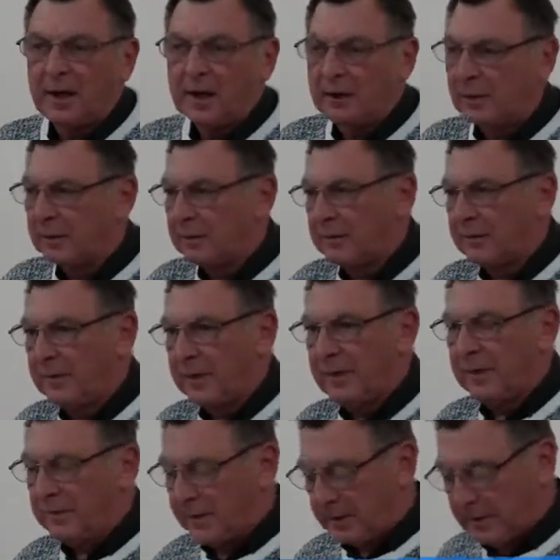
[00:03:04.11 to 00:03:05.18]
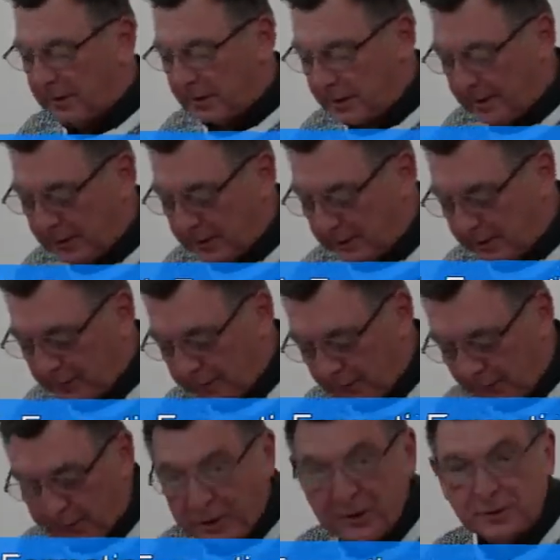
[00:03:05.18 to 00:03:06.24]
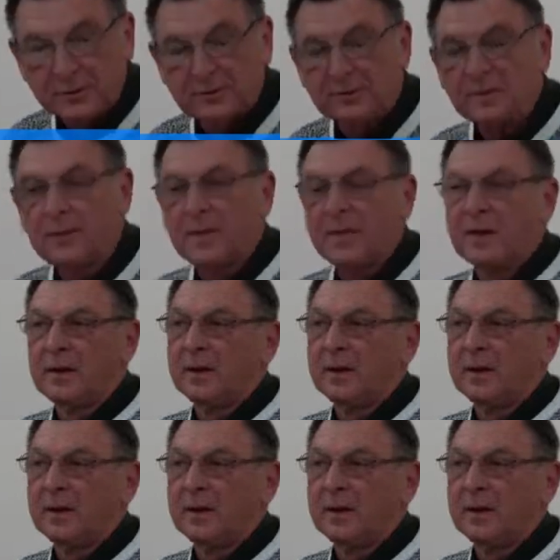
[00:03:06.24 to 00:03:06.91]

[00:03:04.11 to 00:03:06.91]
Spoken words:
adult faith formation,